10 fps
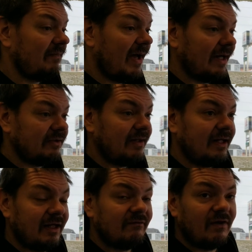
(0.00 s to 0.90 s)
back. You
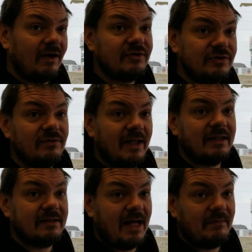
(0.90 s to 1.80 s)
can't ever undo
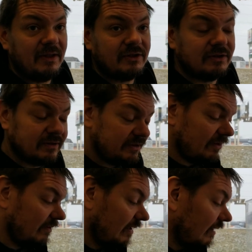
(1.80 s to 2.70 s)
that damage. Mm-hmm.
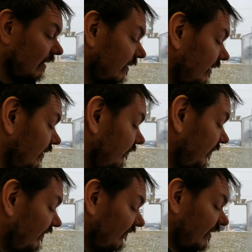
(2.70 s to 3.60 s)
So, you know,
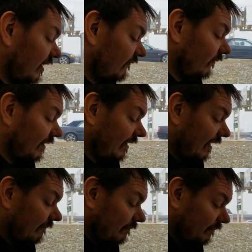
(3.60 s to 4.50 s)
be very careful with that.
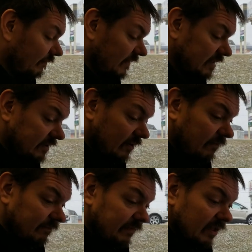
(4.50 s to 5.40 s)
So,
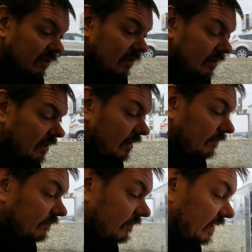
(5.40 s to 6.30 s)

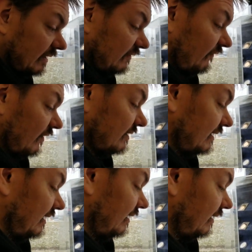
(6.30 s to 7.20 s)
um, as far as
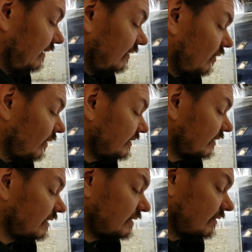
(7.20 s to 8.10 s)
the, coins are
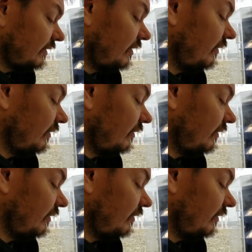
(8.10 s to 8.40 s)
concerned, you know,